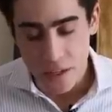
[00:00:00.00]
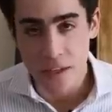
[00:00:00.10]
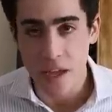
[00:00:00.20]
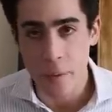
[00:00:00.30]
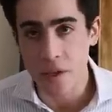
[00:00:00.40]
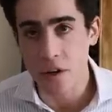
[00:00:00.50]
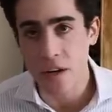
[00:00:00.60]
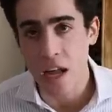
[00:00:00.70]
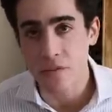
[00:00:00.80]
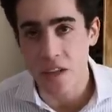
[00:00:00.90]
Yeah, I mean, you're
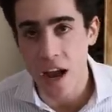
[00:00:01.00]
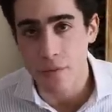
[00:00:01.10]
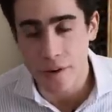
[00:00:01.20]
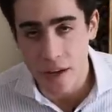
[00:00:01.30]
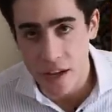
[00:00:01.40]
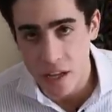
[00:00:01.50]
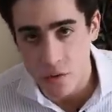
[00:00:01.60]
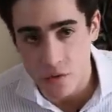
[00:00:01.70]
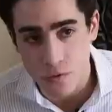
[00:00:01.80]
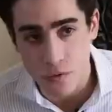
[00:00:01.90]
gonna have diarrhea
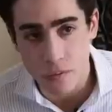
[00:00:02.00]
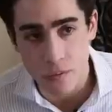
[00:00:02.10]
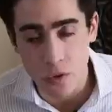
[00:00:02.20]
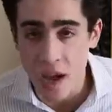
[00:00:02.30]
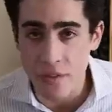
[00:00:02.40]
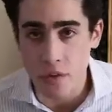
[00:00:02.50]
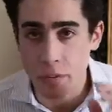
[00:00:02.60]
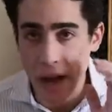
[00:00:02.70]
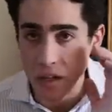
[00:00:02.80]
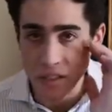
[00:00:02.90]
if you haven't
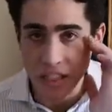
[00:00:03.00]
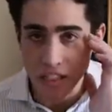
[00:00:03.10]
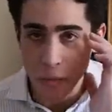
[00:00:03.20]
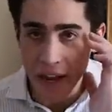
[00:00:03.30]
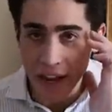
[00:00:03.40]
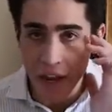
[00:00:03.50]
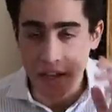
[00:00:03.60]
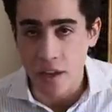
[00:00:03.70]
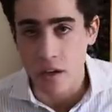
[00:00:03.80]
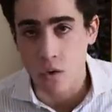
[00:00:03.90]
balanced things back out
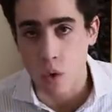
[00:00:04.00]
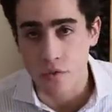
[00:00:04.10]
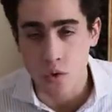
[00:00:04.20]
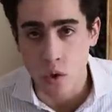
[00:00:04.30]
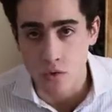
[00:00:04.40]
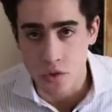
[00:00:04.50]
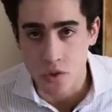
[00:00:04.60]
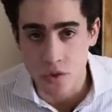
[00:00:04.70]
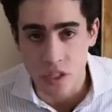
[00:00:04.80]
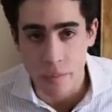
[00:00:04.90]
yet or if you
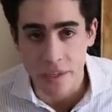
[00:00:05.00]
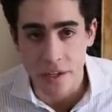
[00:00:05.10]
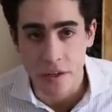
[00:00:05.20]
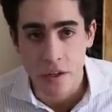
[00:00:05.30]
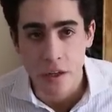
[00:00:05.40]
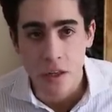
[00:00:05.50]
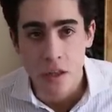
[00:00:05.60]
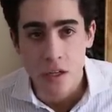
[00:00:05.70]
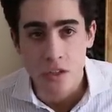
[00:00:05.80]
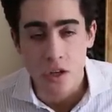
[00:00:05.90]
overdo something.
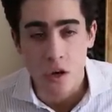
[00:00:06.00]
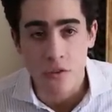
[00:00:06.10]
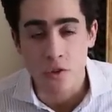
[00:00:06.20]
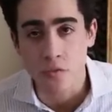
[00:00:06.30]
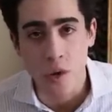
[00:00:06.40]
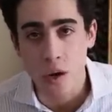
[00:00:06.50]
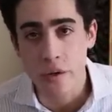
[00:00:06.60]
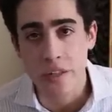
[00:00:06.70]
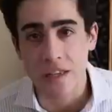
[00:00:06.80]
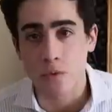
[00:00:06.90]
So if you're
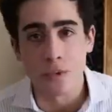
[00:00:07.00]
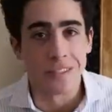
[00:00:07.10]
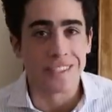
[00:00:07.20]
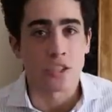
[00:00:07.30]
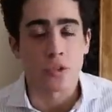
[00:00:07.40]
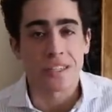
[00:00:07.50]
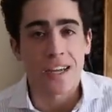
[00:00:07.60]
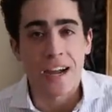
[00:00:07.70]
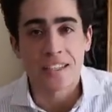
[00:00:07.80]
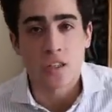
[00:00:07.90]
following like a really strict
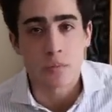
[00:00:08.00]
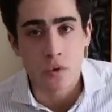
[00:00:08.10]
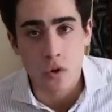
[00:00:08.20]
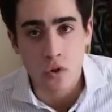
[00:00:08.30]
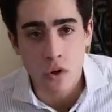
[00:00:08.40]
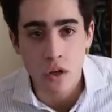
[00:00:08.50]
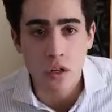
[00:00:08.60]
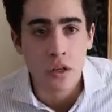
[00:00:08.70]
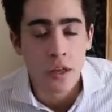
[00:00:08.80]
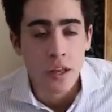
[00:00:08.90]
dietary
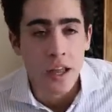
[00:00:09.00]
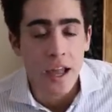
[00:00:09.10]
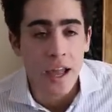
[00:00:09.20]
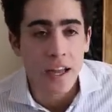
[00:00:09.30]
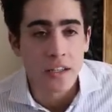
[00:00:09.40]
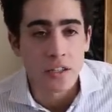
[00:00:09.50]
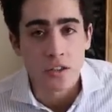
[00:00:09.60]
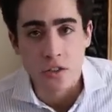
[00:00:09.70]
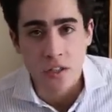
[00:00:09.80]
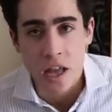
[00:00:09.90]
protocol, and
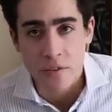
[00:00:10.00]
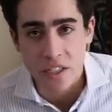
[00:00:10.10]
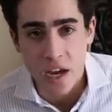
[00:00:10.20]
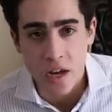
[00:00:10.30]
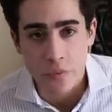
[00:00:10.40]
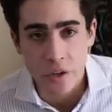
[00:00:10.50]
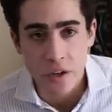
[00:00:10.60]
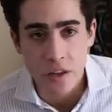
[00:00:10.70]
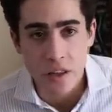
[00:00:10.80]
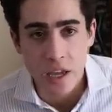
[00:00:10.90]
you're still having
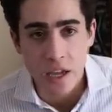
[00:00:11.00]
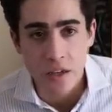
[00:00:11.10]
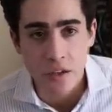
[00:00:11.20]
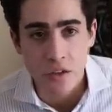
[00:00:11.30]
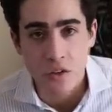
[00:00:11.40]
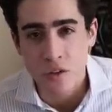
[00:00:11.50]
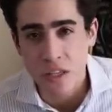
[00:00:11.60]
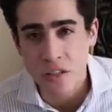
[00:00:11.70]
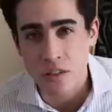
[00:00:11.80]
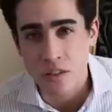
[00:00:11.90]
diarrhea, then you
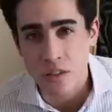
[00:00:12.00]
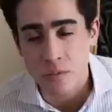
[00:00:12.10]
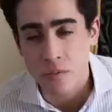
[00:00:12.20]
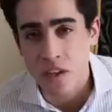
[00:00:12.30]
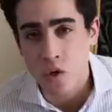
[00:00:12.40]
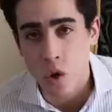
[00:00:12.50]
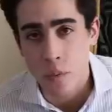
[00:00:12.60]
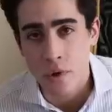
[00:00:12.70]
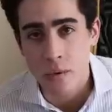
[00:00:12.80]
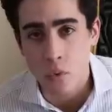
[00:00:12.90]
need to
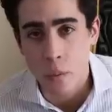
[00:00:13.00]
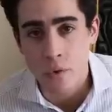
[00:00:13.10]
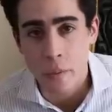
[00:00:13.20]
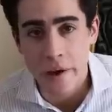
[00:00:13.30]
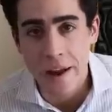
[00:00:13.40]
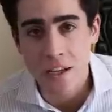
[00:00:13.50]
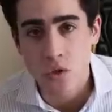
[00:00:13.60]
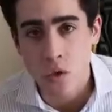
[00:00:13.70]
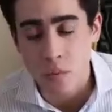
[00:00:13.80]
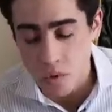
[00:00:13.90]
incorporate more
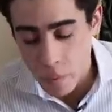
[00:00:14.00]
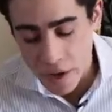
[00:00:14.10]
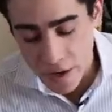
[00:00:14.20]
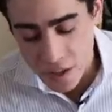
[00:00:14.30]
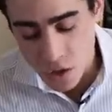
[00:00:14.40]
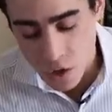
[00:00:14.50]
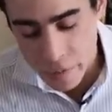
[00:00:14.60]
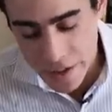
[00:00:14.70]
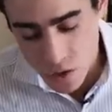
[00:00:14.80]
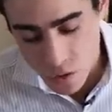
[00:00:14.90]
probiotics or the probiotics
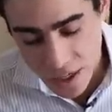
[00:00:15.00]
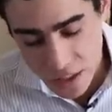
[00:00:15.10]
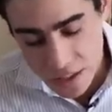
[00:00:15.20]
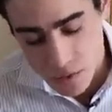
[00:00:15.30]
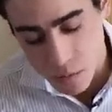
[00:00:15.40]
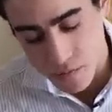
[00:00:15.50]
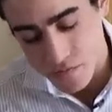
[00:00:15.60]
aren't made correctly.